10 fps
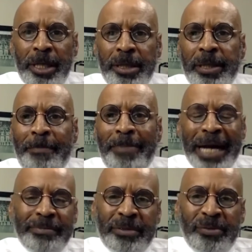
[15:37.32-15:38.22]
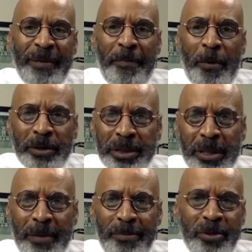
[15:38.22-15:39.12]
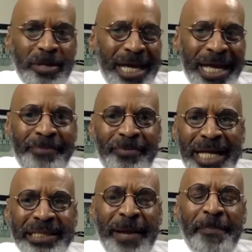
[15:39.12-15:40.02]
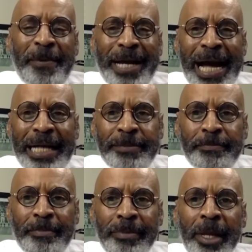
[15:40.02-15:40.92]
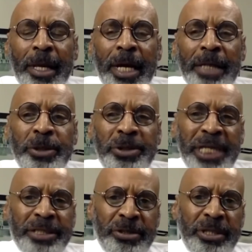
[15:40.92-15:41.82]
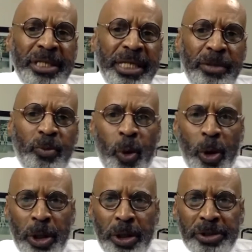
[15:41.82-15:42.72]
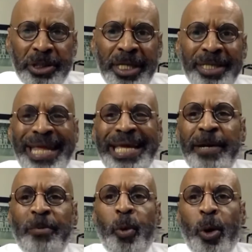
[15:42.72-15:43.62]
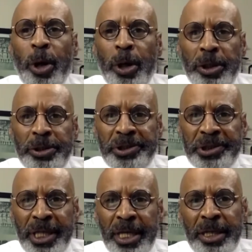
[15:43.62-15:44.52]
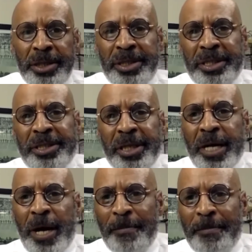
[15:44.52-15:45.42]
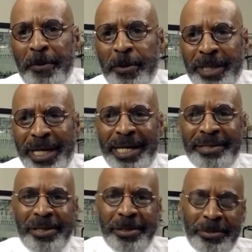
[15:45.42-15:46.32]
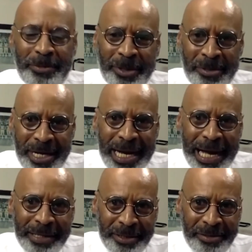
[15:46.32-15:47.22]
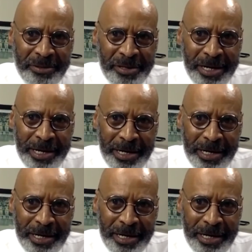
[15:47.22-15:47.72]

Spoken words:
the bottom 3/4 of the community. And when I say forgotten, you said you didn't need words. They give words to comfort and to their